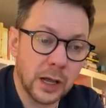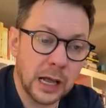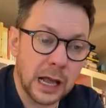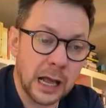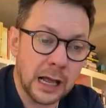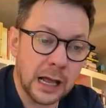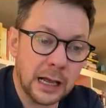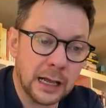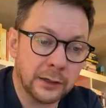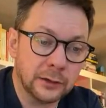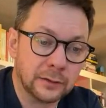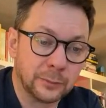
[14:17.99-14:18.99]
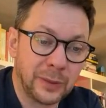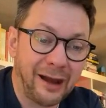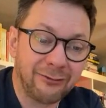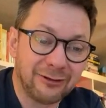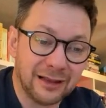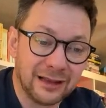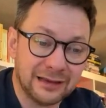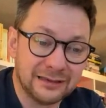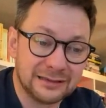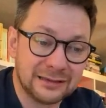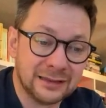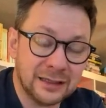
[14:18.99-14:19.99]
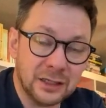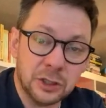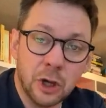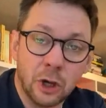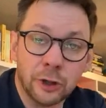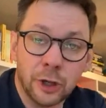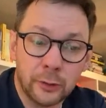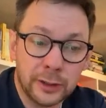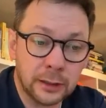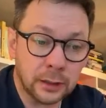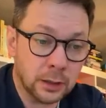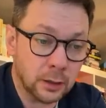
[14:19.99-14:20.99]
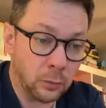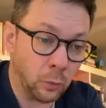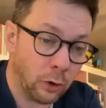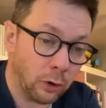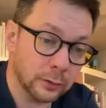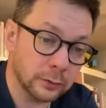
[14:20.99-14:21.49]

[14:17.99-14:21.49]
and paralyzed, not knowing what